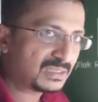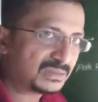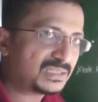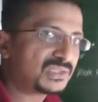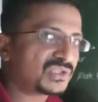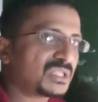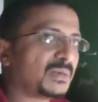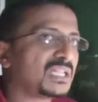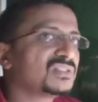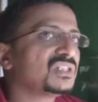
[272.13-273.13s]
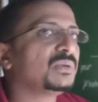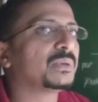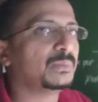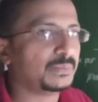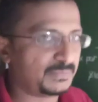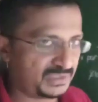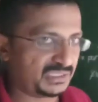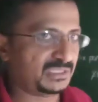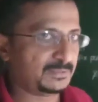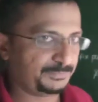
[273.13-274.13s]
then system attains new equilibrium
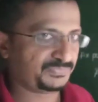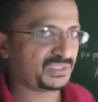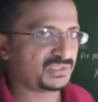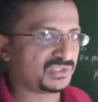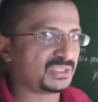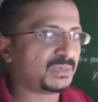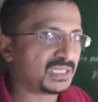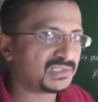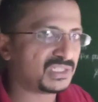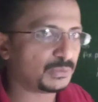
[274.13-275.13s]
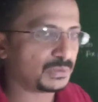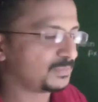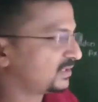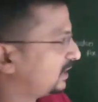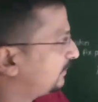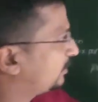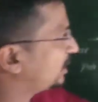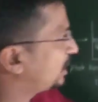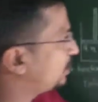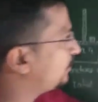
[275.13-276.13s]
state. If you
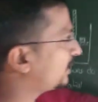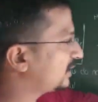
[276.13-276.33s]
continue